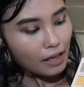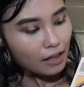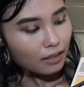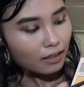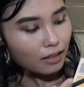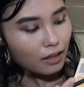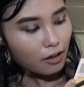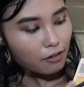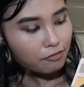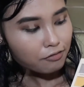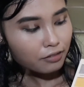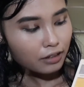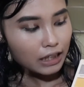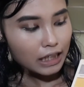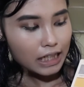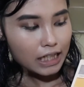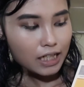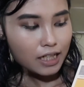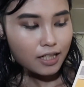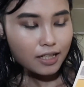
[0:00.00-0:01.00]

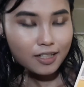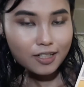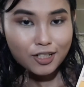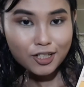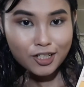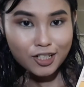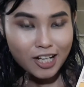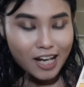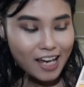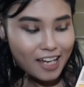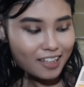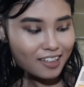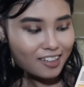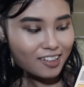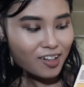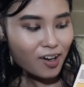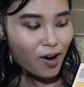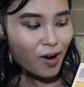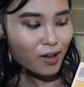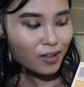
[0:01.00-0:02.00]
lovely shade
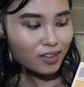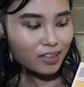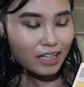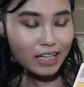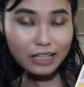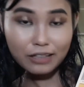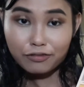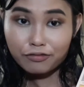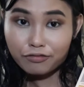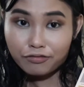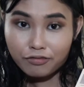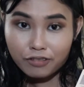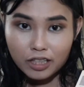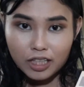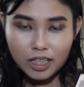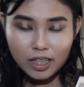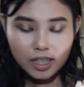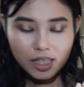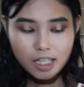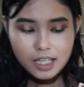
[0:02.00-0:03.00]
called
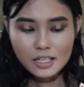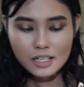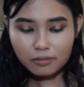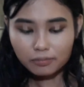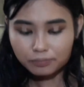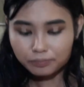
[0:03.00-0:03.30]
Infinity.